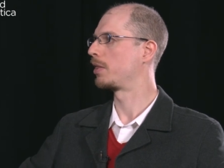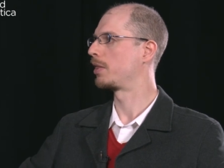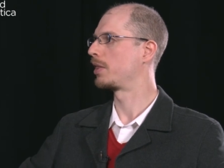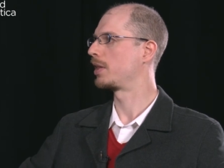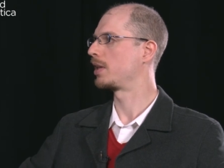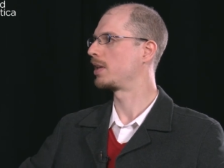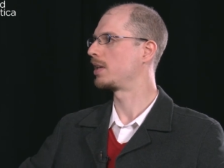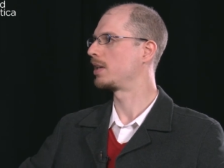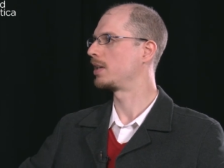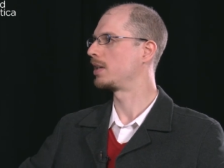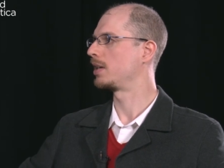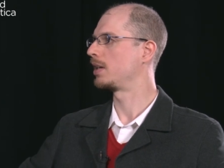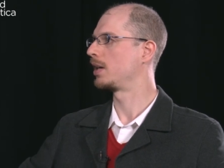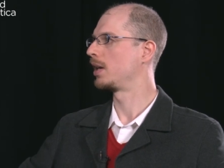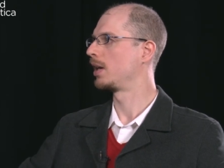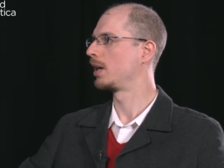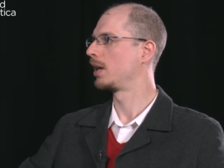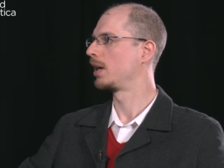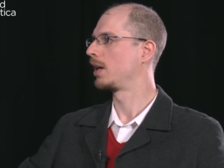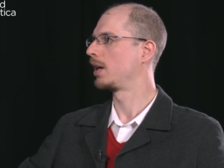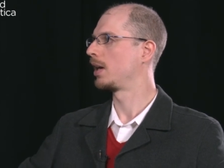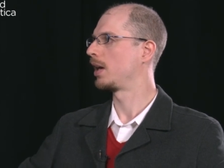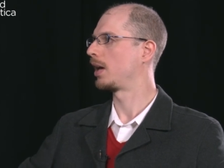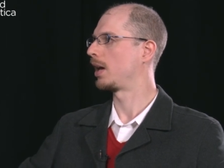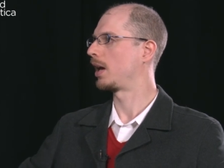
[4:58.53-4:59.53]
the
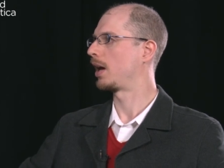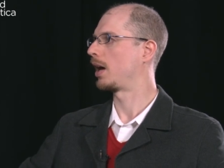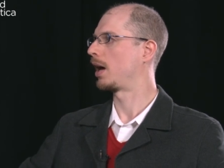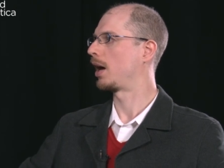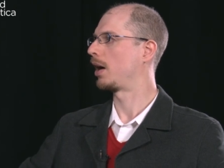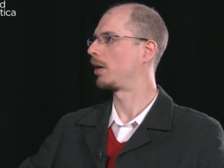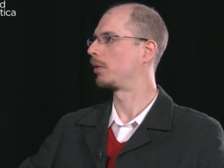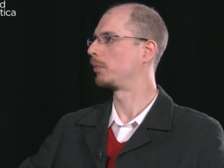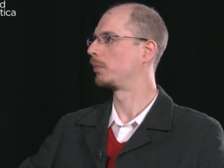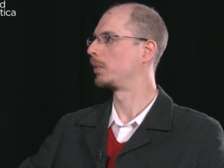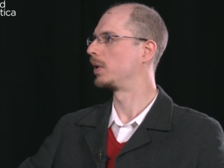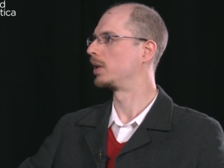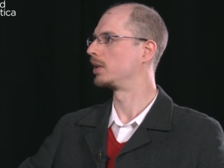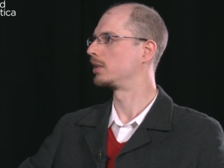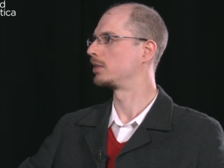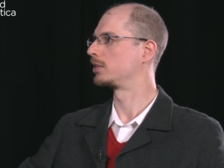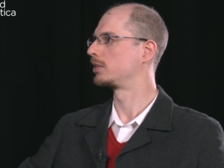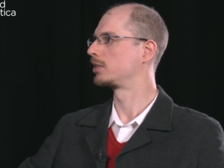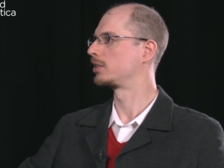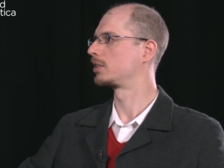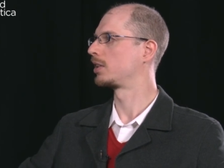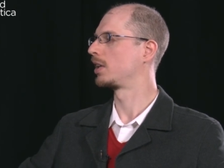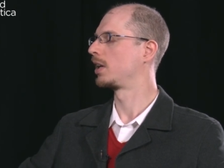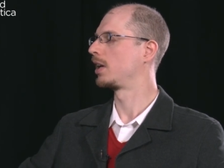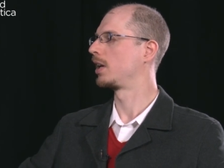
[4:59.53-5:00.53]
uh,
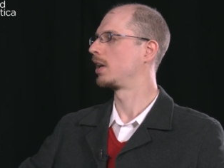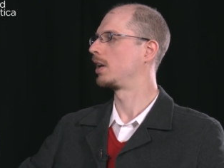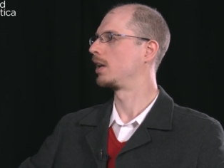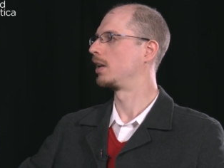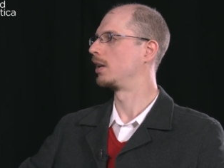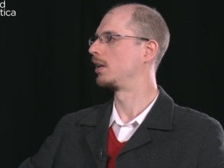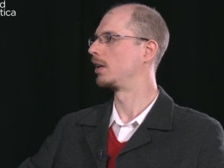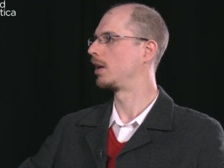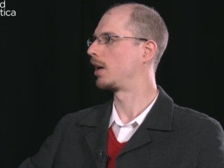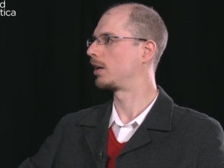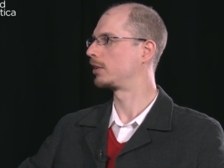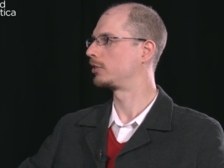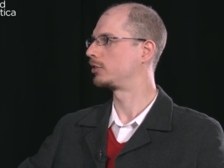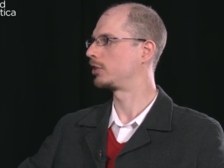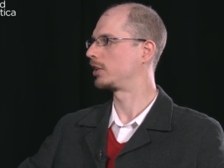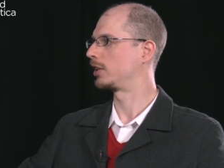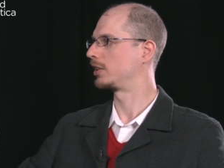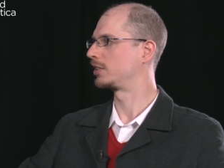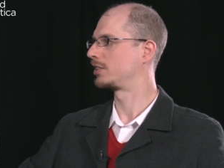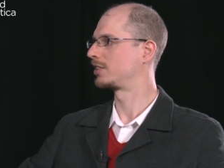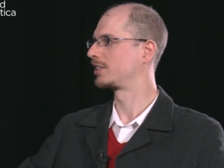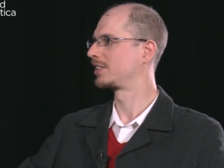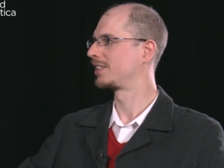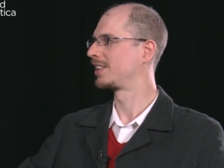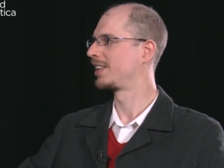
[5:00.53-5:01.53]
world's
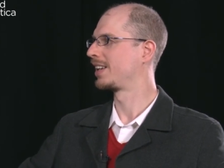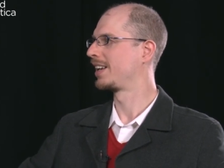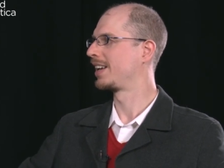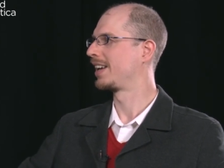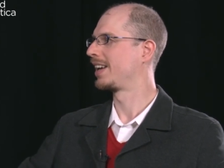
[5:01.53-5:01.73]
largest